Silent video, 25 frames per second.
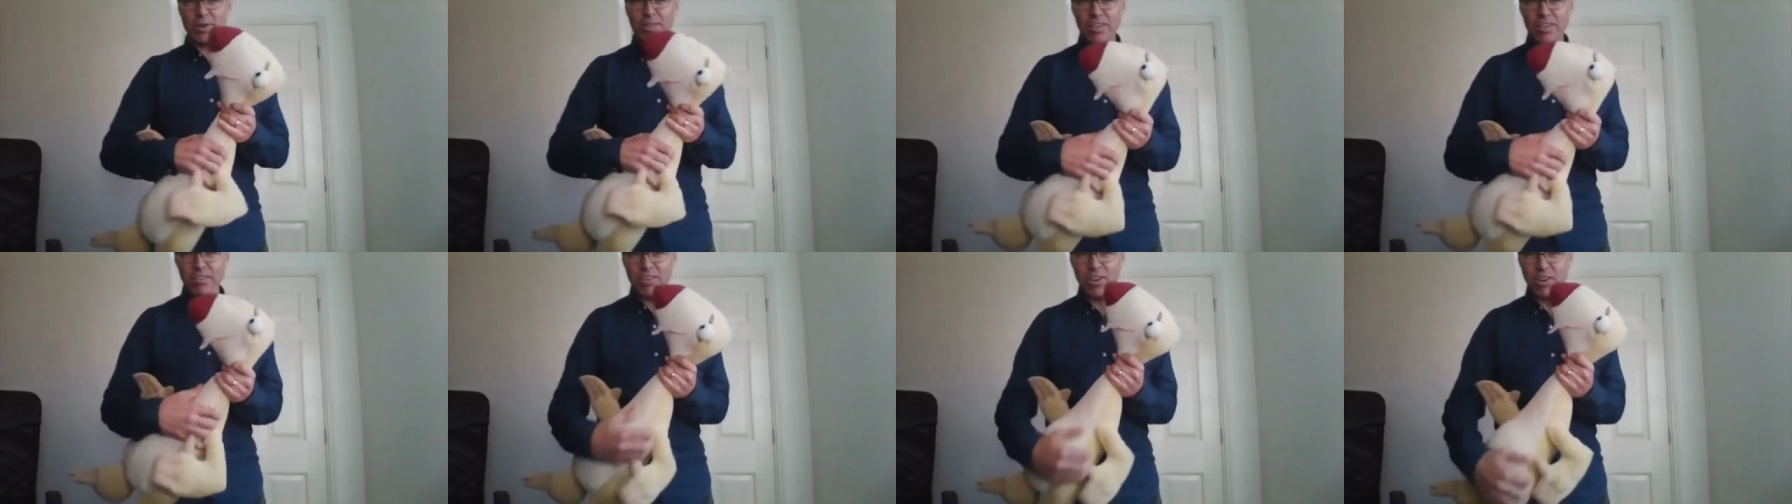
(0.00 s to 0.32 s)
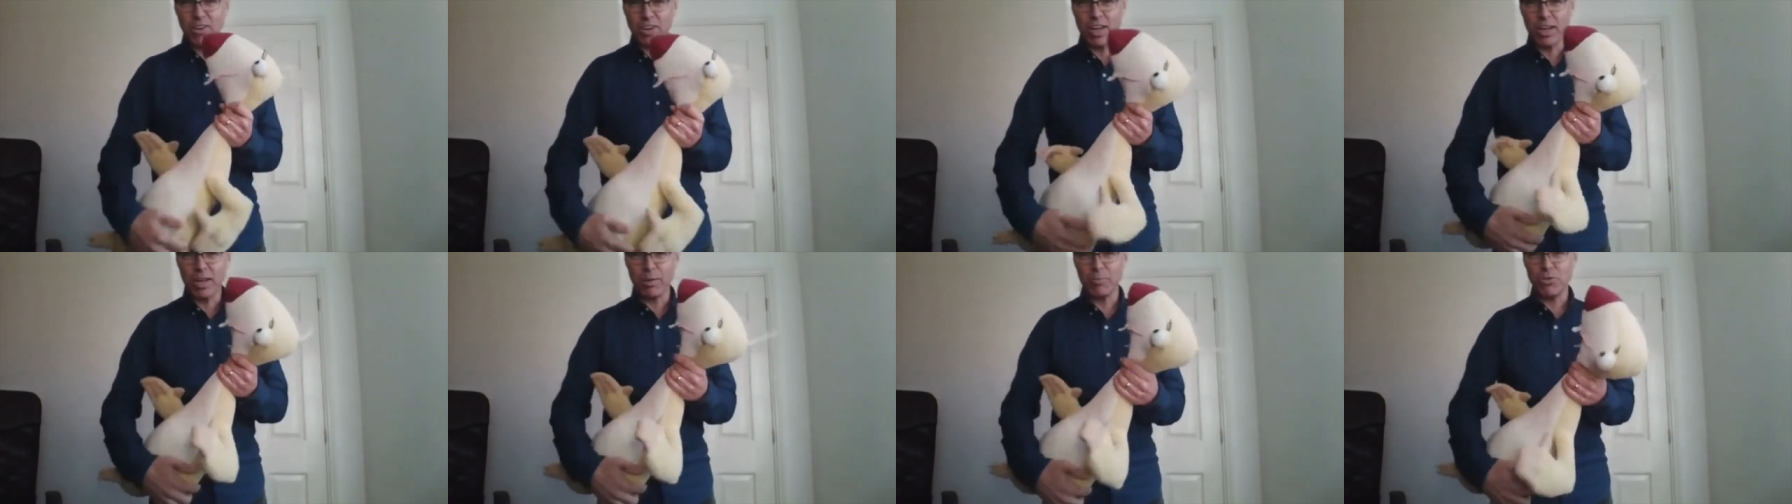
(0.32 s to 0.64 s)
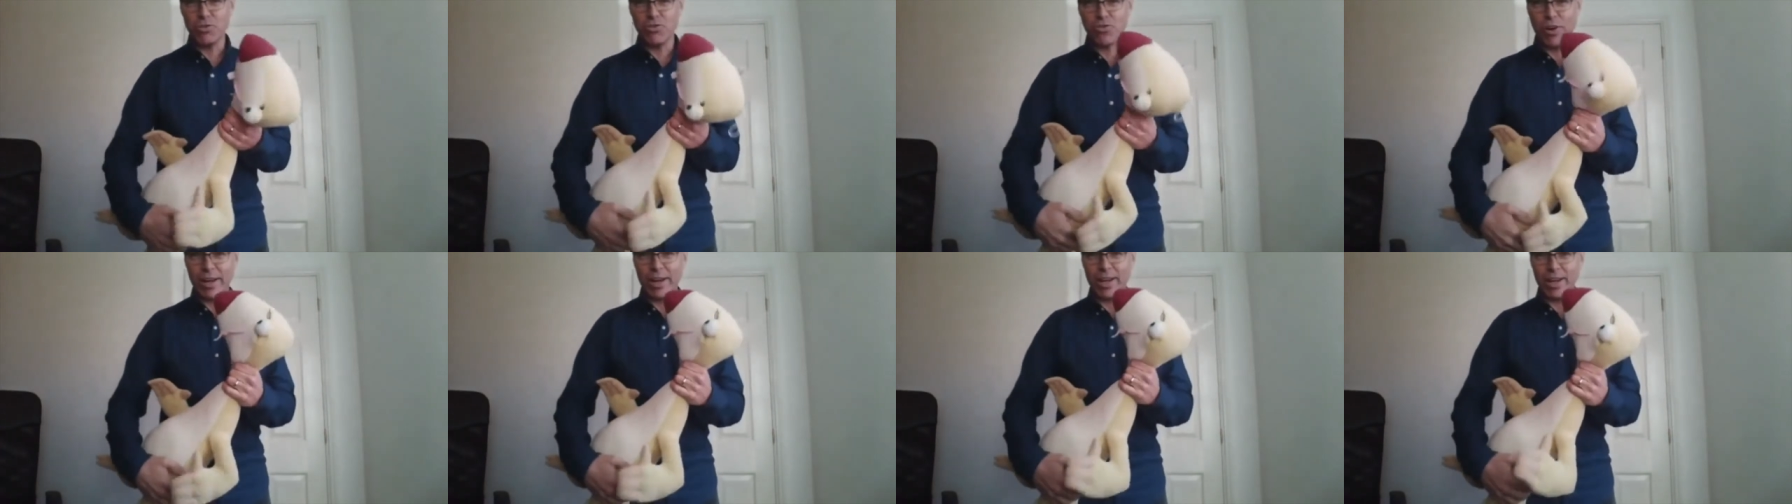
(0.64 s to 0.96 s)
it does look like I'm
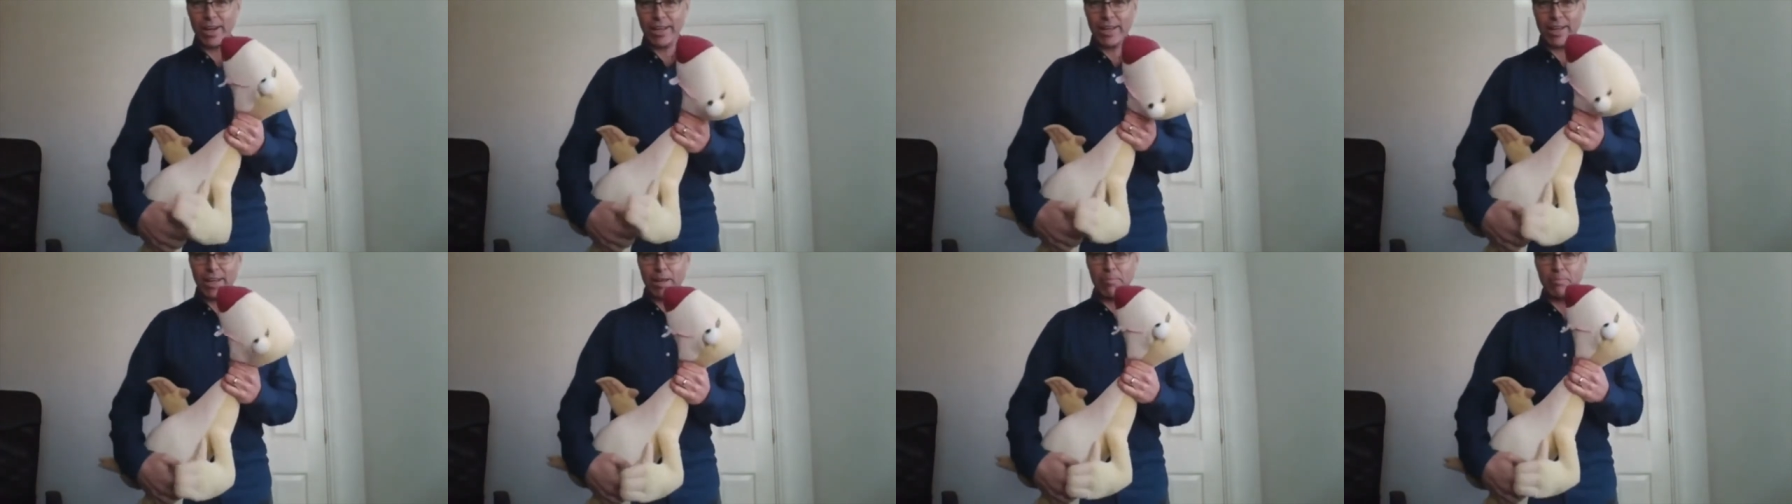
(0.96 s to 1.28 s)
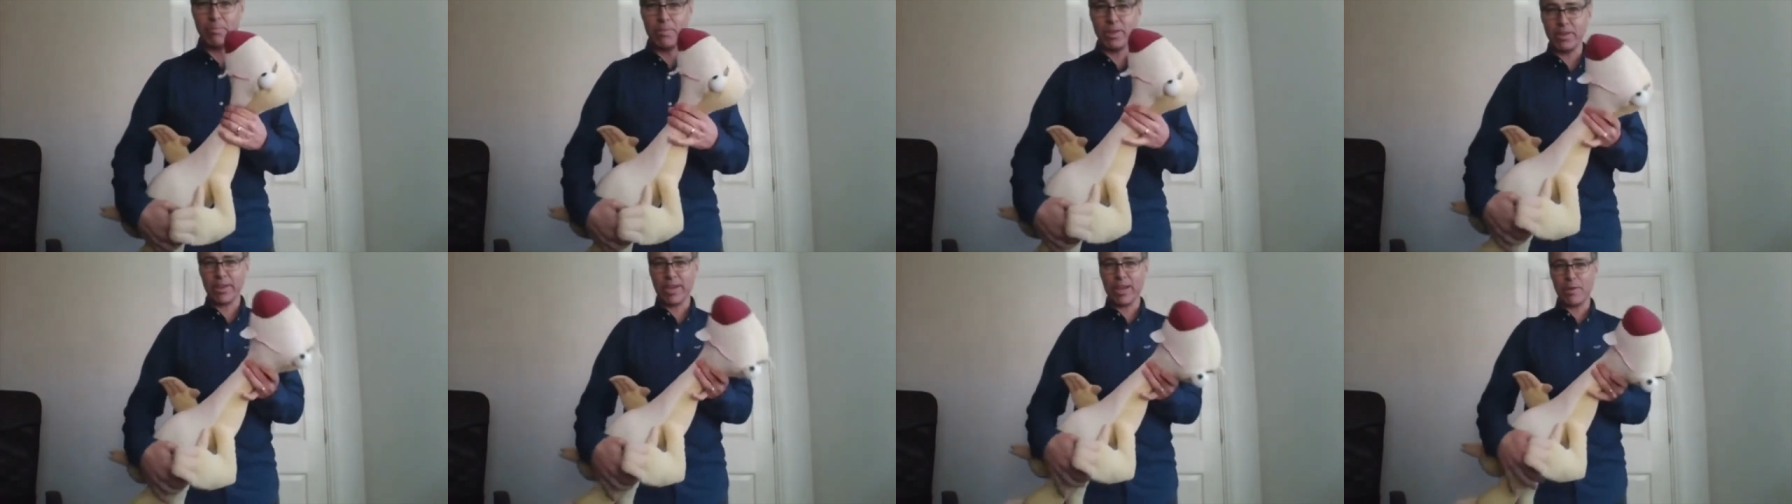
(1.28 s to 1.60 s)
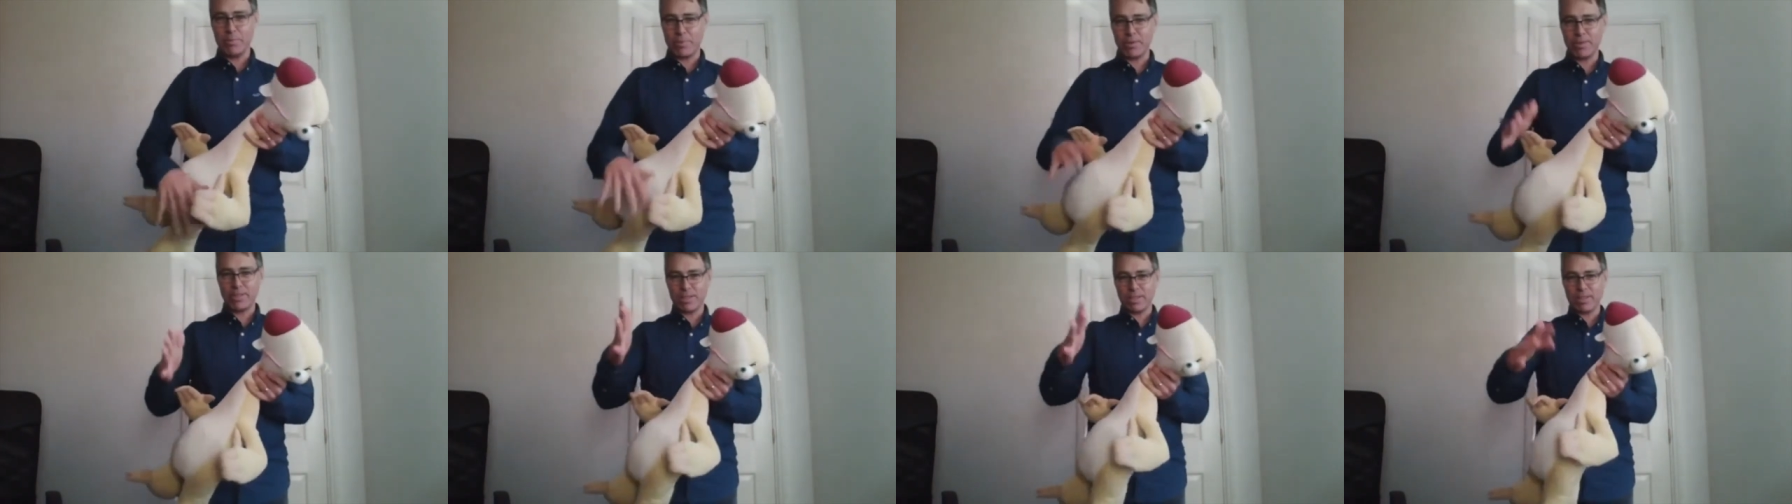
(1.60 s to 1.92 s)
strangling him, okay,
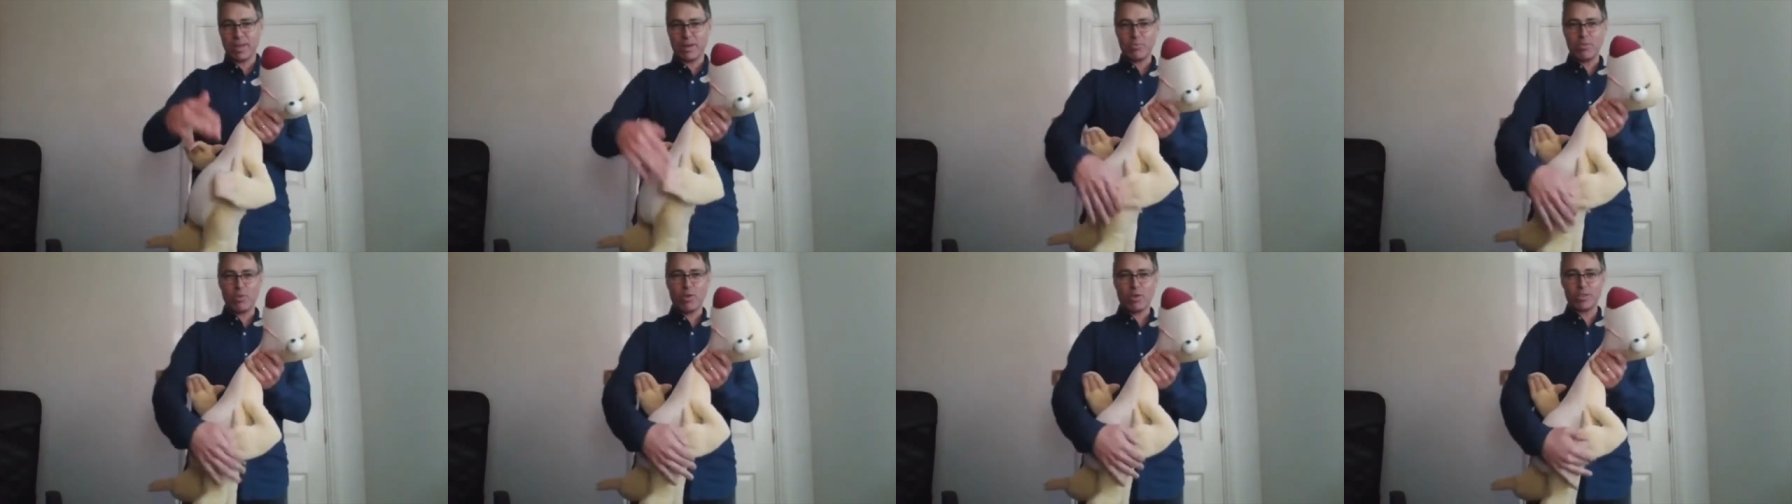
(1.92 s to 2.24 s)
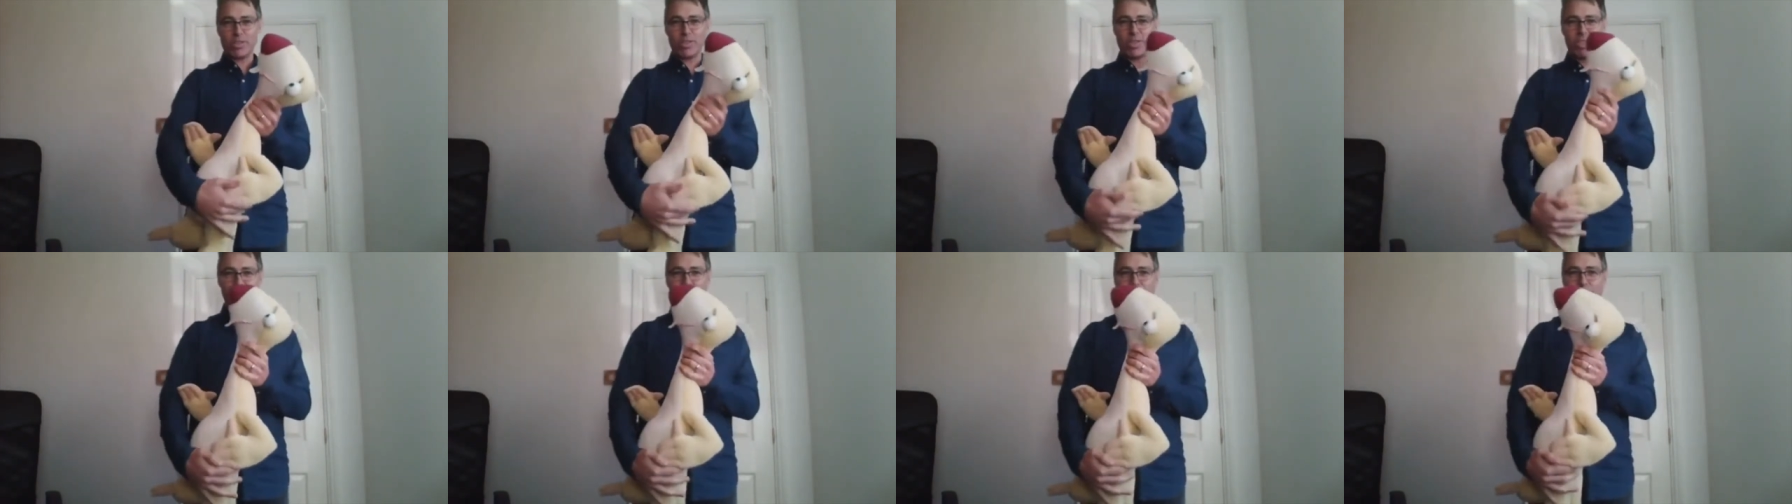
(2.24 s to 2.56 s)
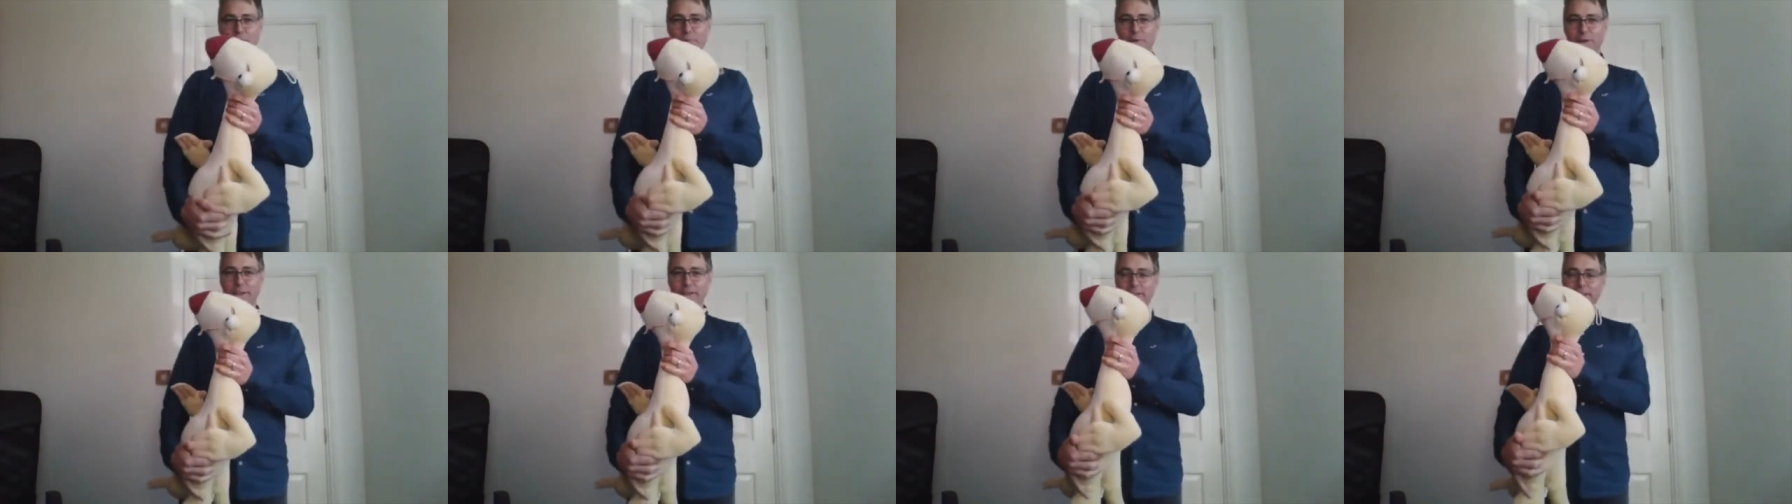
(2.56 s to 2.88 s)
but I'm not
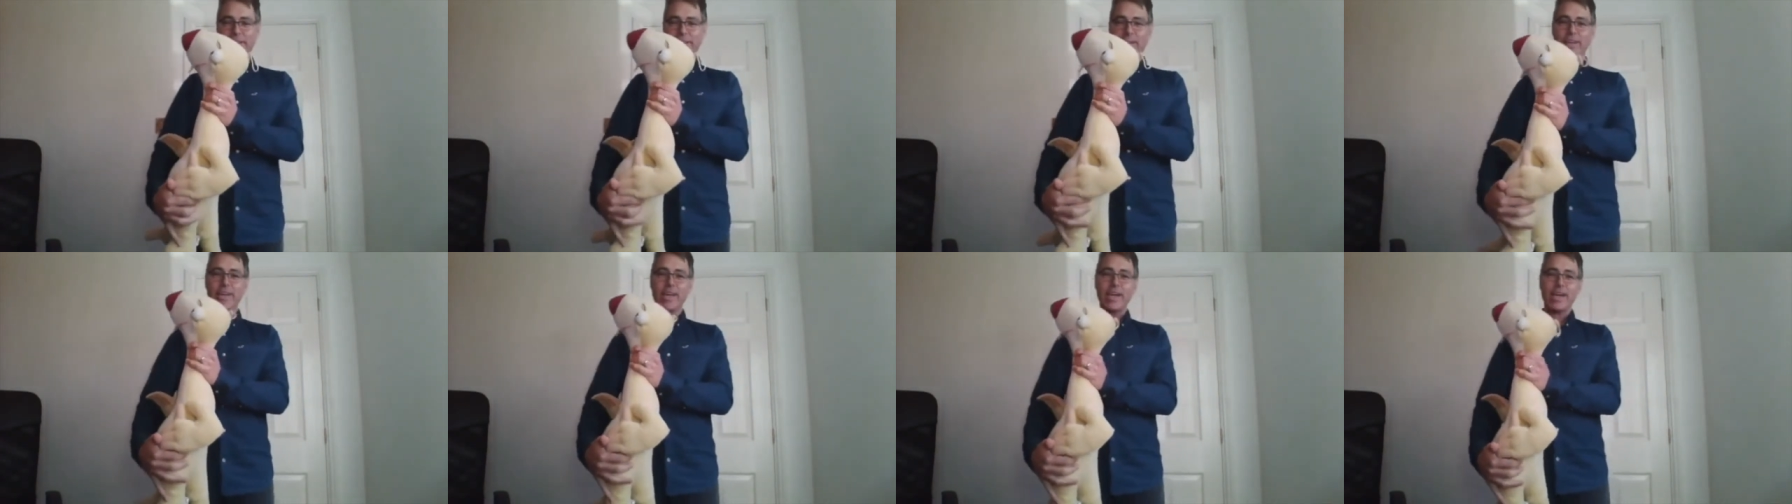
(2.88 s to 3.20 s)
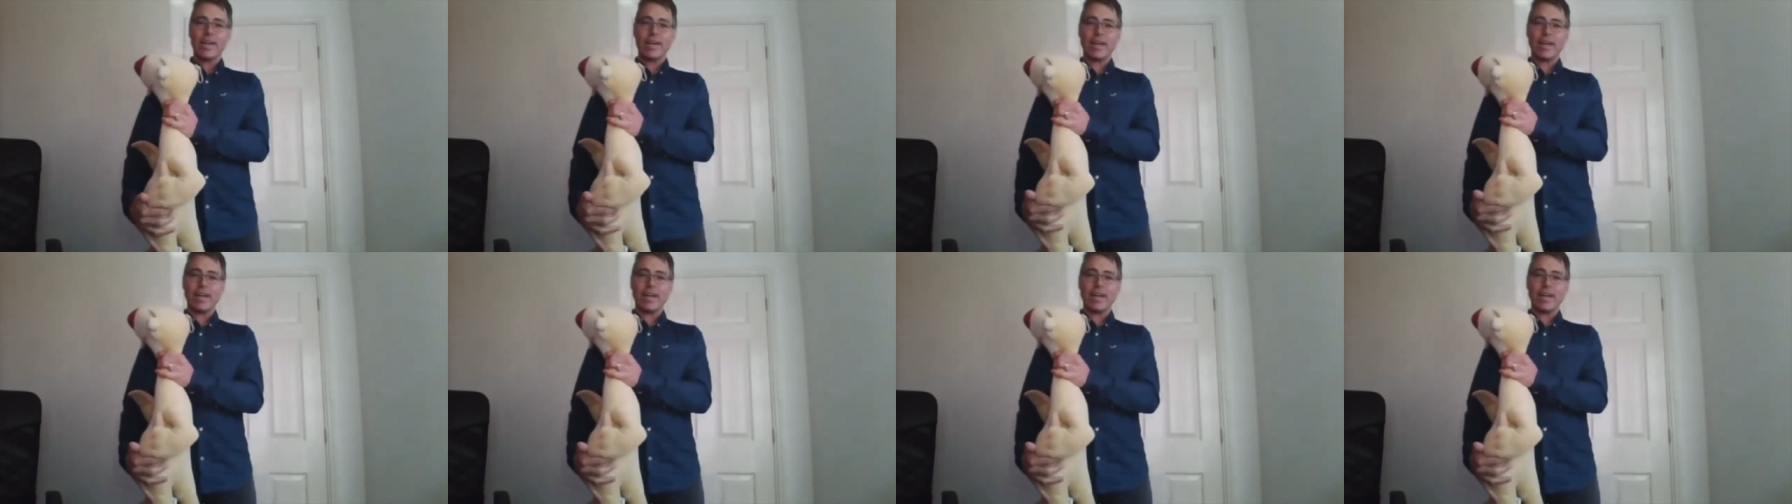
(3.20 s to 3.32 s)
genuinely, okay?